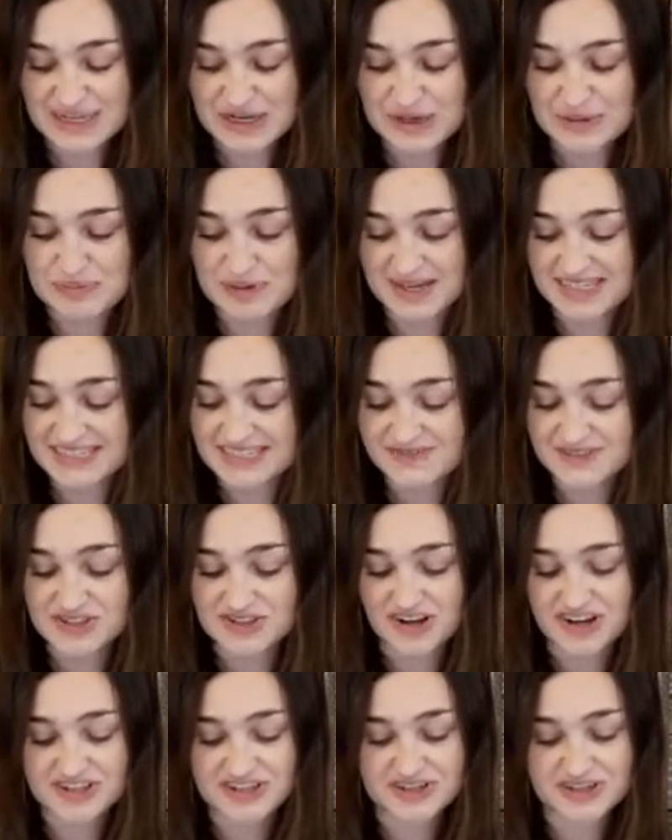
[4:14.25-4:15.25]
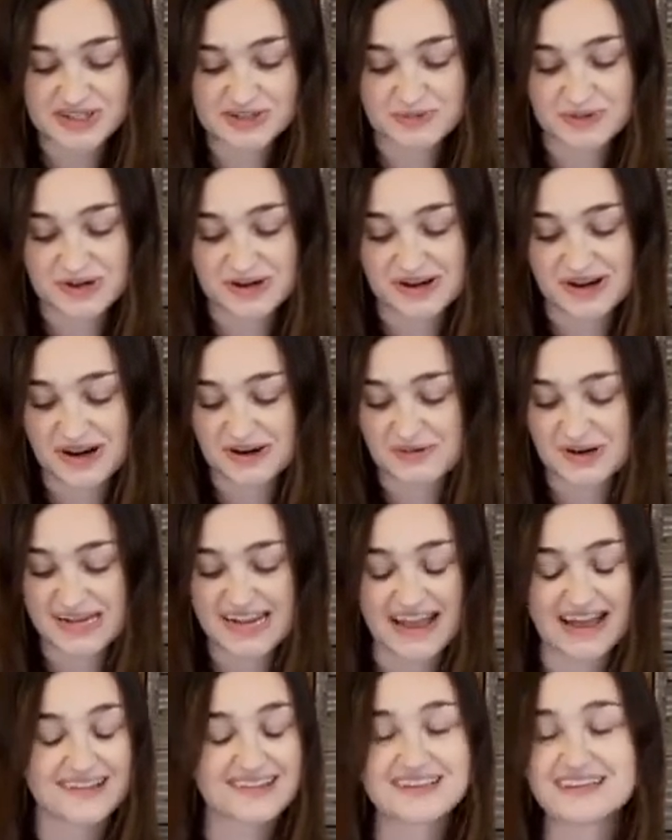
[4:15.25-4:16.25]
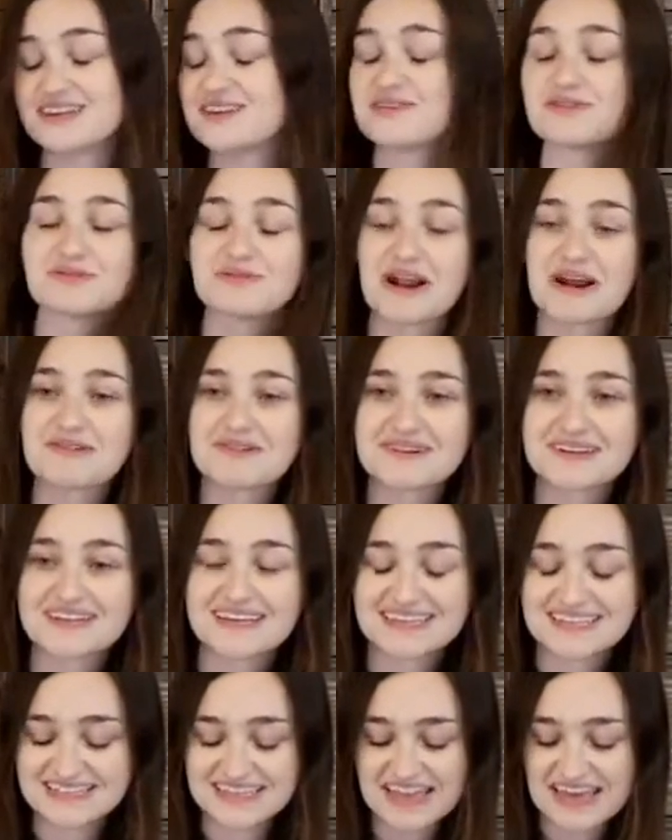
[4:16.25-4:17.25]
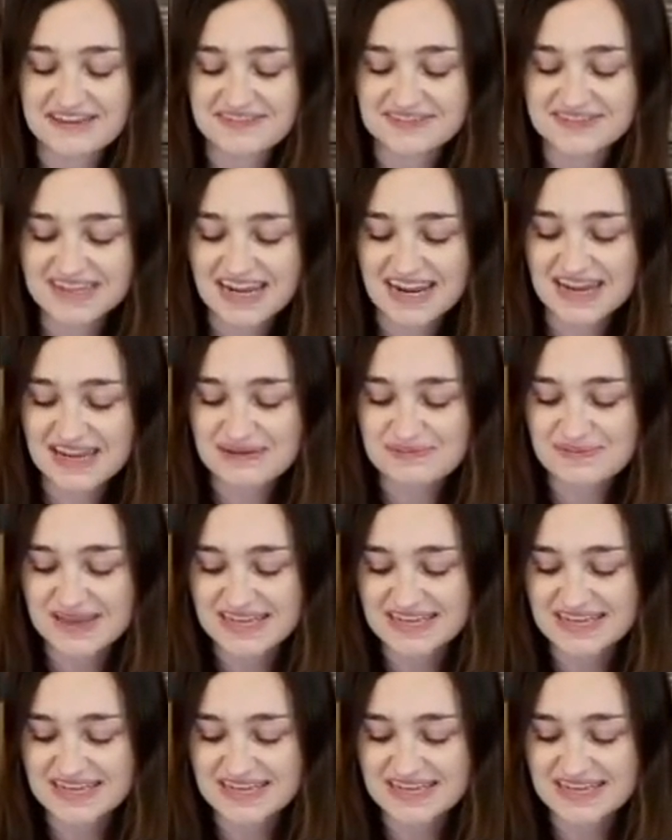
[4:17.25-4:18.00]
Oppressive structures were a reality throughout his lifetime,